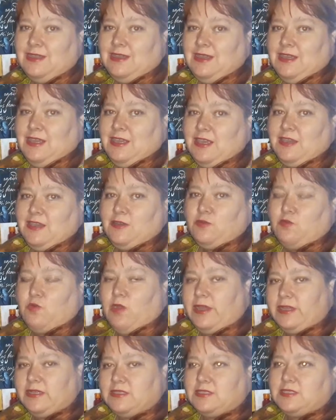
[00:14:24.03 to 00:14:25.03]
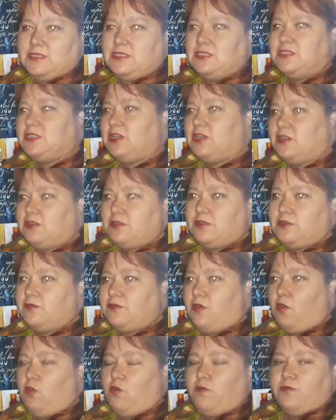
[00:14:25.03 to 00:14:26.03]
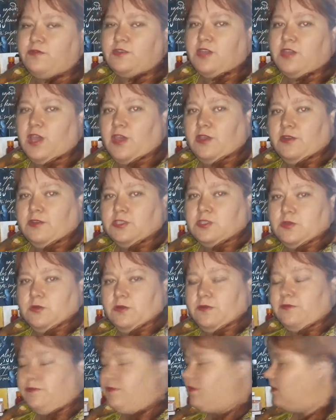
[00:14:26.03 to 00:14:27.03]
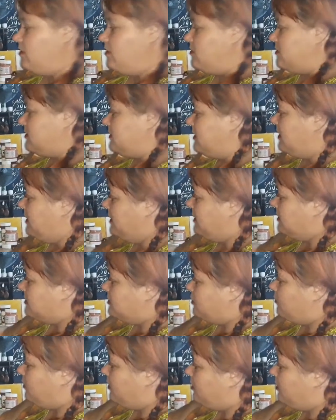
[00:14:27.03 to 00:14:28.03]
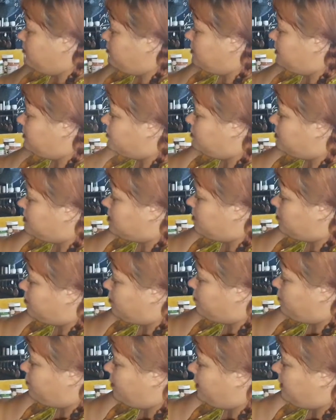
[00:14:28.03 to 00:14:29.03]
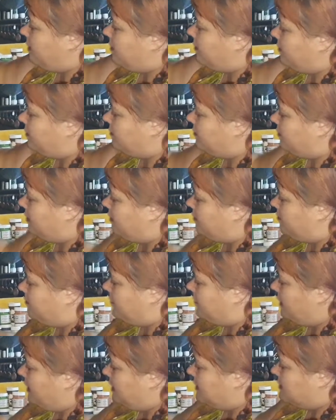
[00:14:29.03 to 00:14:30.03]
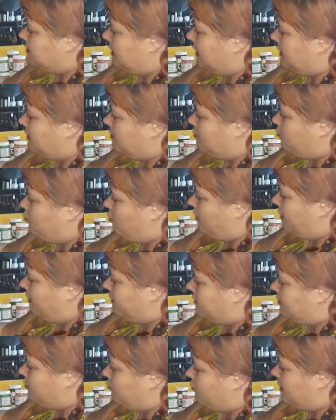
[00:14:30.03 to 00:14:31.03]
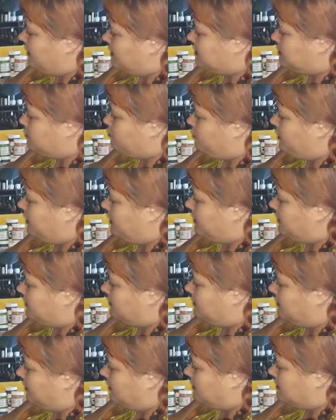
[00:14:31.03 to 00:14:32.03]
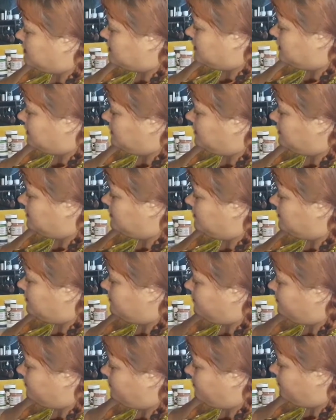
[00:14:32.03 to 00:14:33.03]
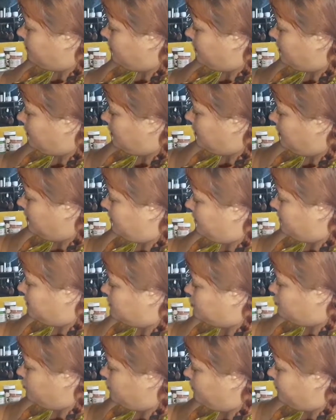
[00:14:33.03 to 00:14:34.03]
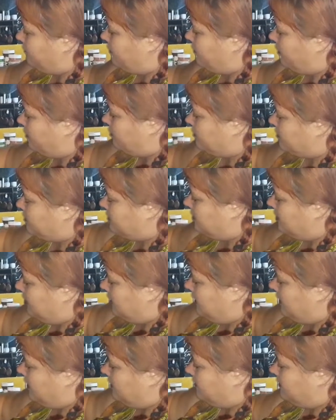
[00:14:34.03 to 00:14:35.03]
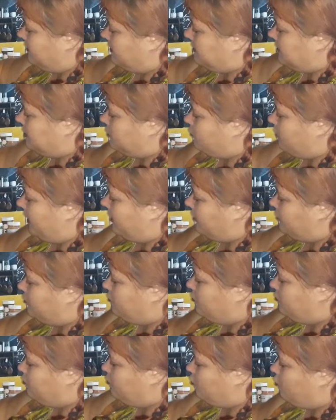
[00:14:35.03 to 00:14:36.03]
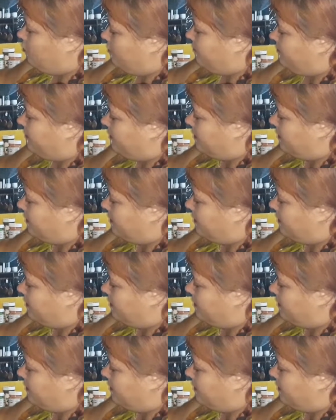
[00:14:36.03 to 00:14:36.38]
a white sort of off-tone sort of vase. So what I'm going to do is I'm really going to take the white and really spread it nicely. So it sort of goes. This is where I do more of a